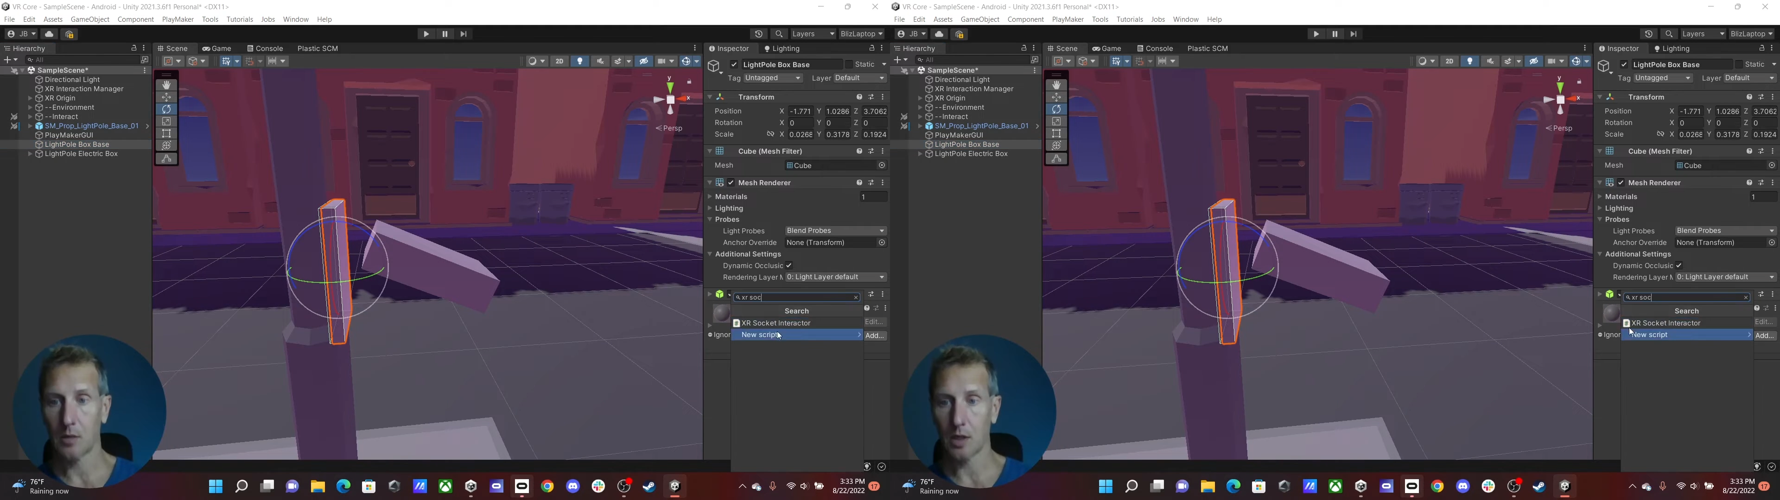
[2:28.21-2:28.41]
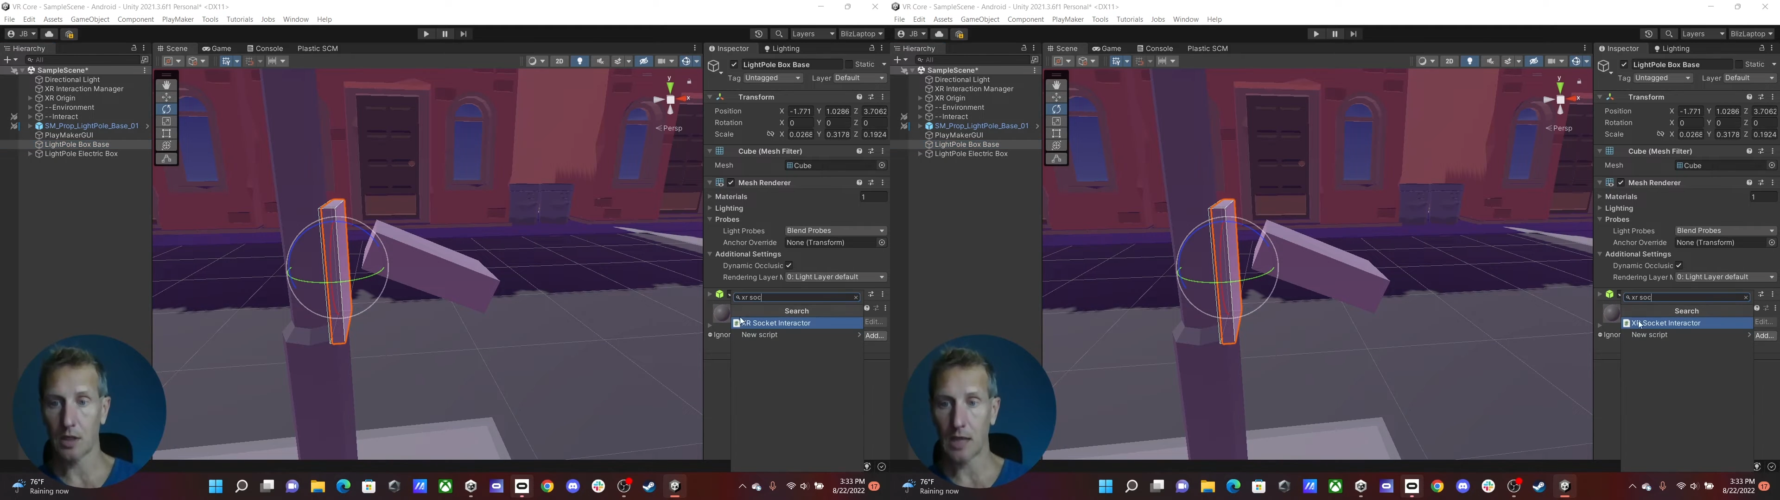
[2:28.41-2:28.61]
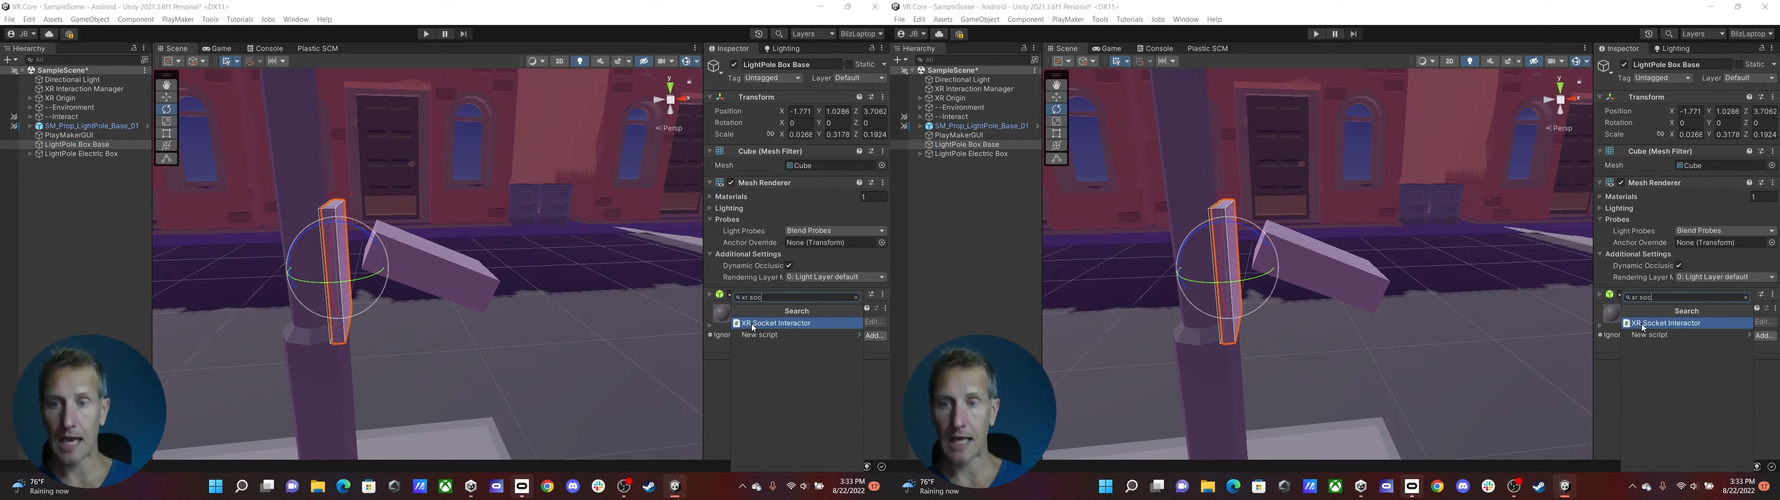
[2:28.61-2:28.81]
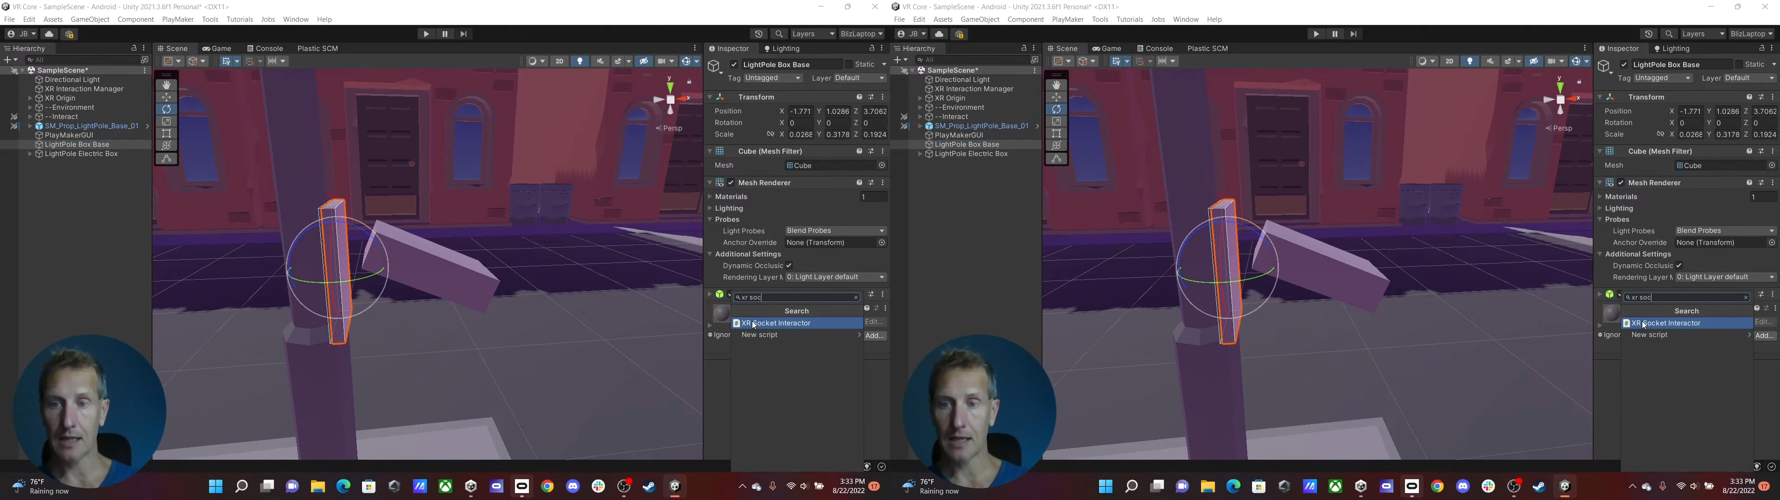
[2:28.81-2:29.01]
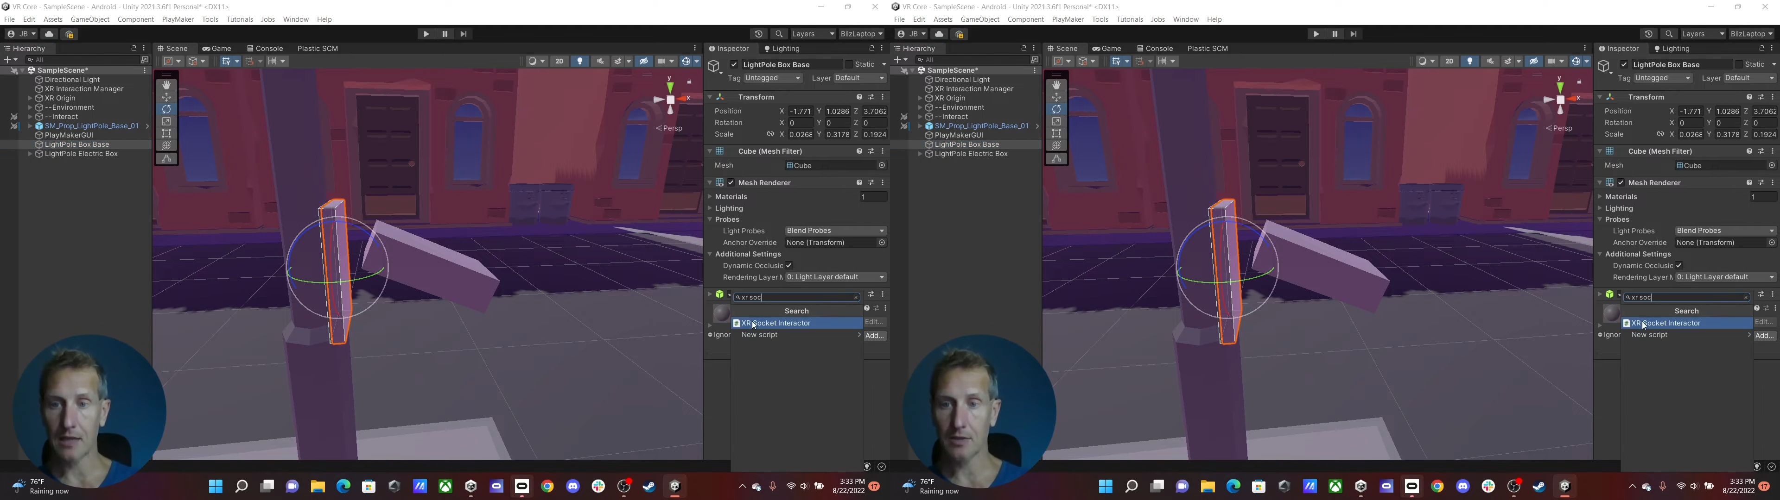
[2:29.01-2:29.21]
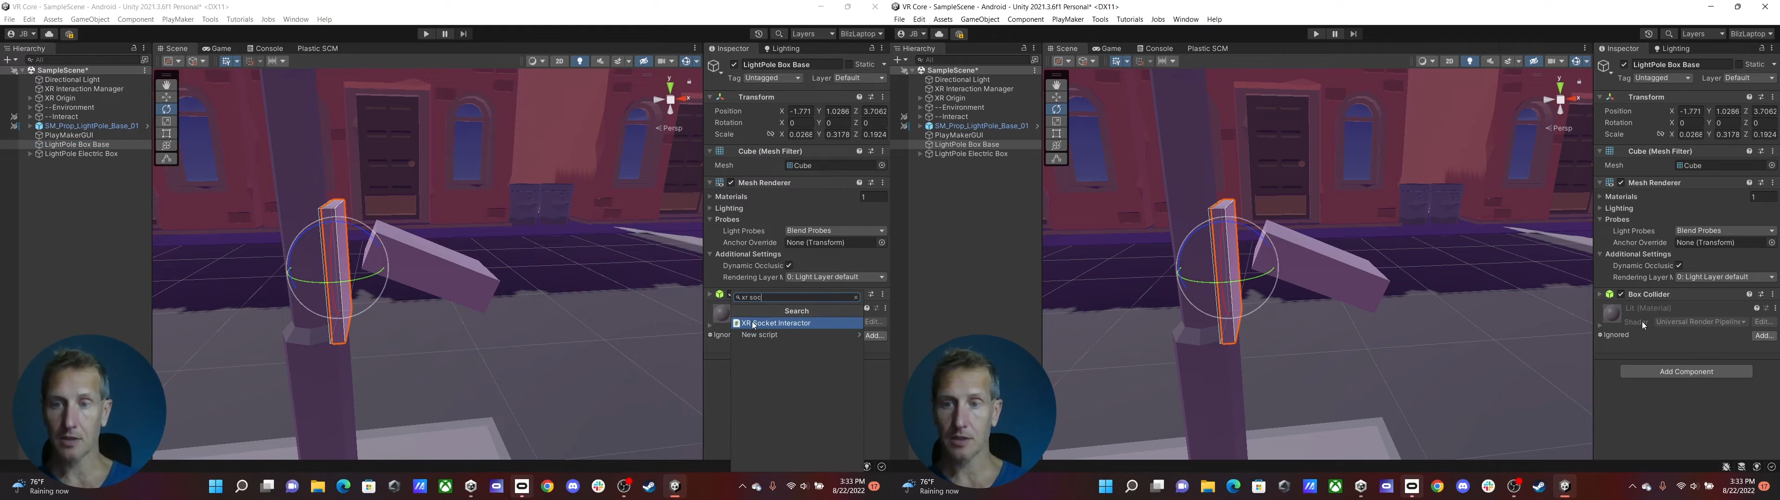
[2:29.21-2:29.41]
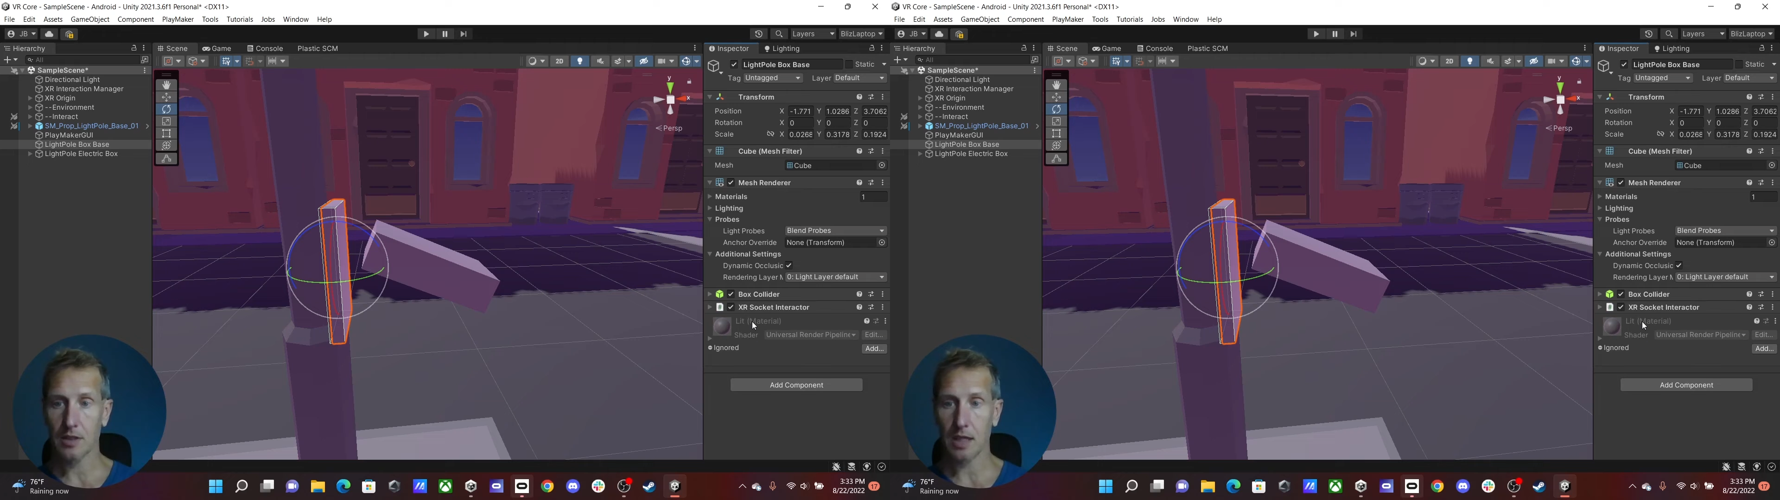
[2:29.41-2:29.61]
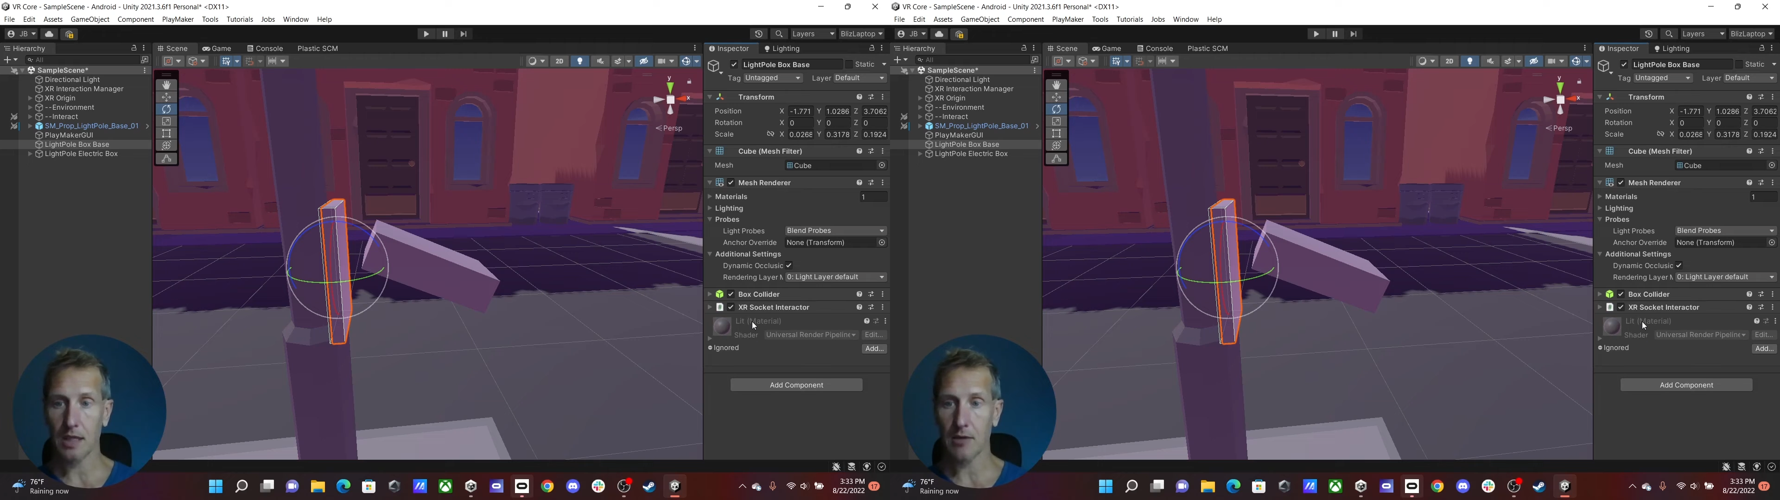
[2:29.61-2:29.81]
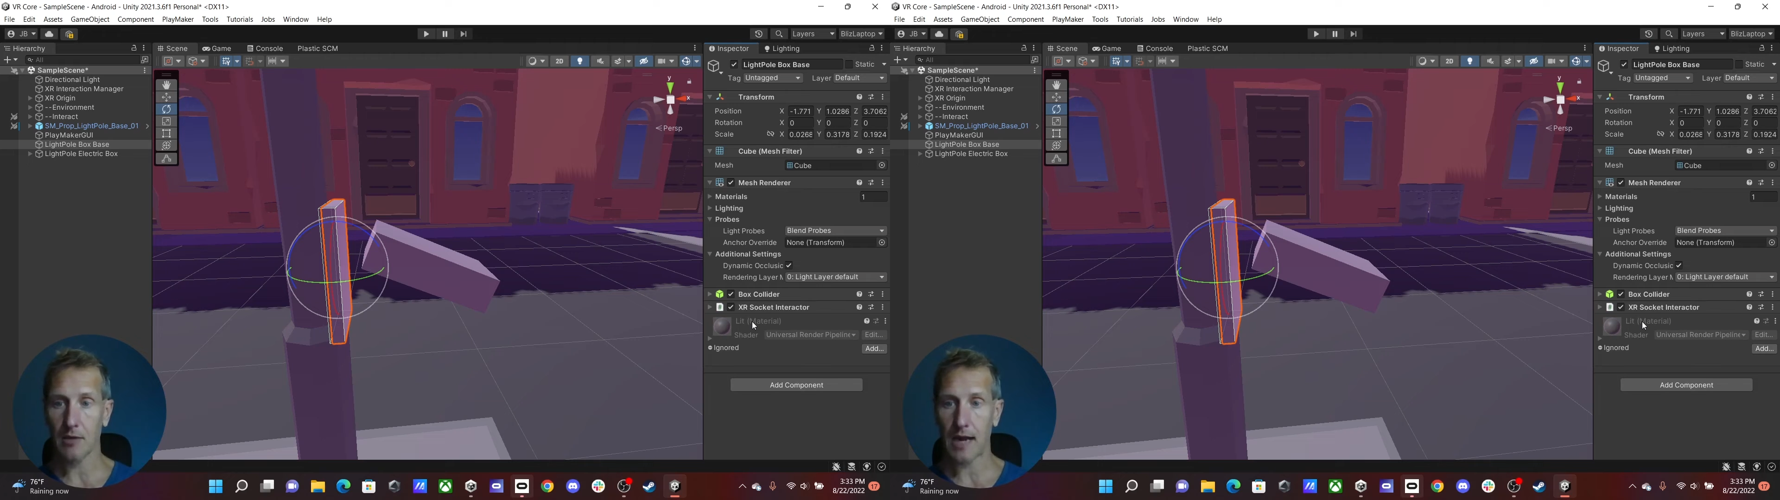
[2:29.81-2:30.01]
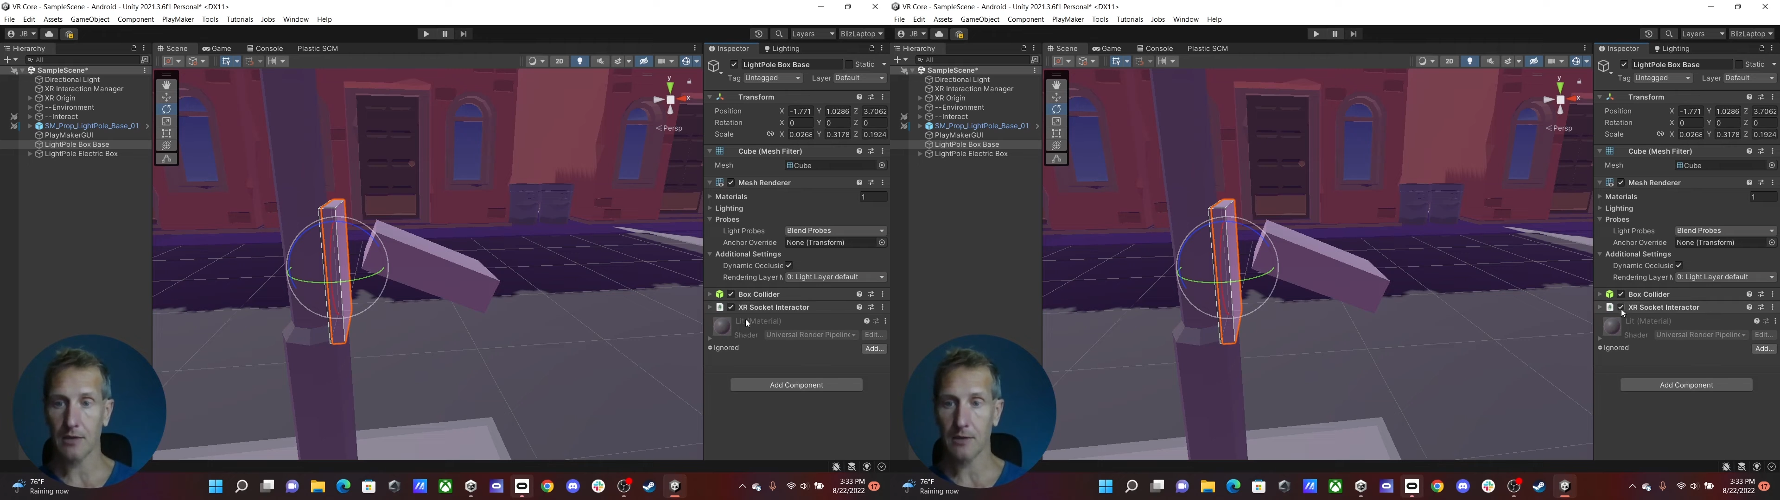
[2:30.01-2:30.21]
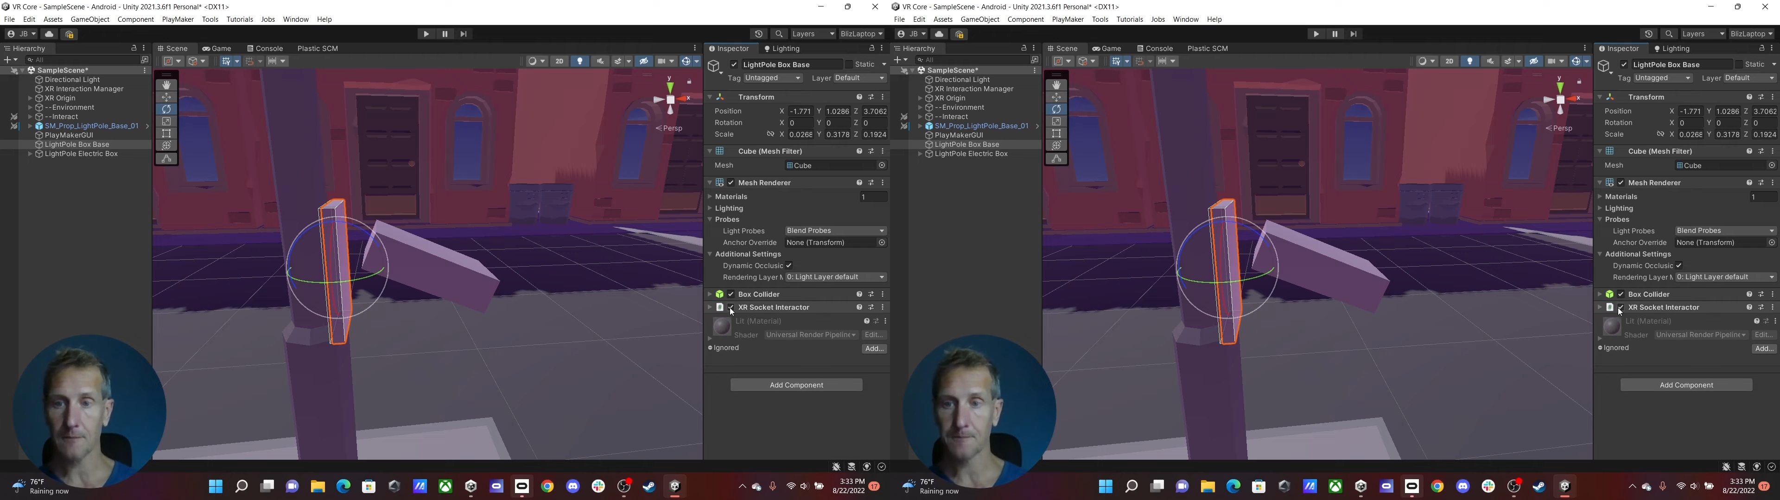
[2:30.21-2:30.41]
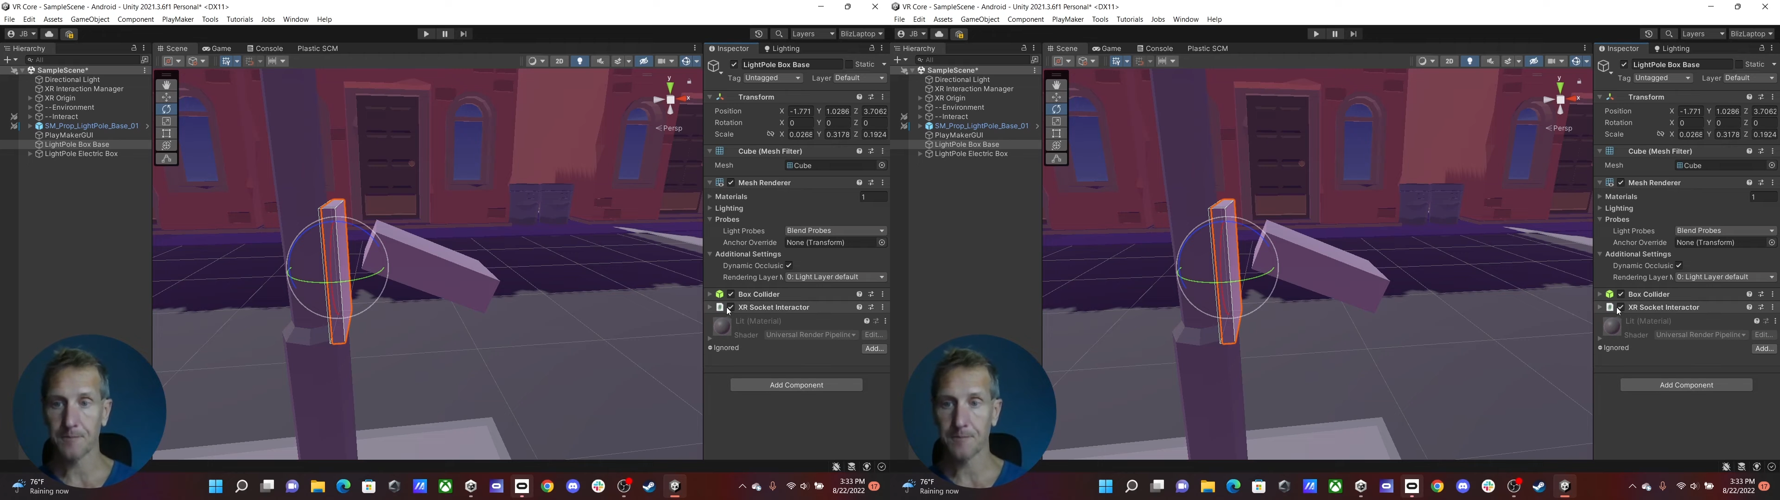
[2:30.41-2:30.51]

We're gonna add an XR socket interactor.